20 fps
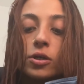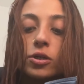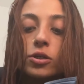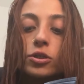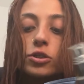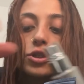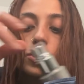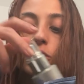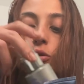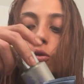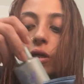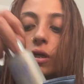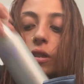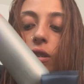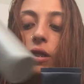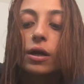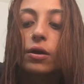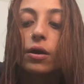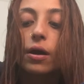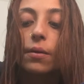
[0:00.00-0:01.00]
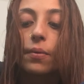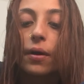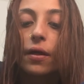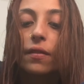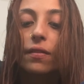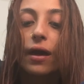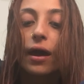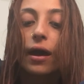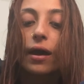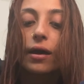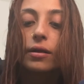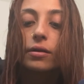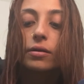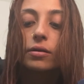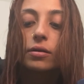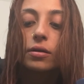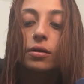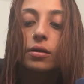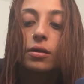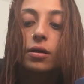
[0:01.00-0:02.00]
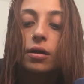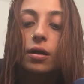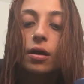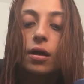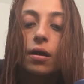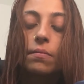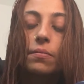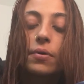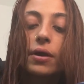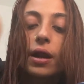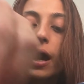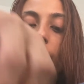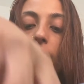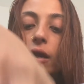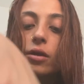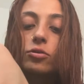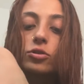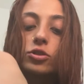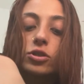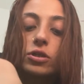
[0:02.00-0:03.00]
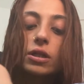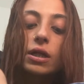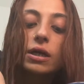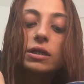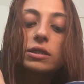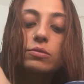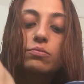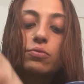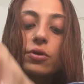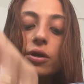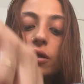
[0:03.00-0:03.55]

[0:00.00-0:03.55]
So you can layer up on that. But I usually like to bring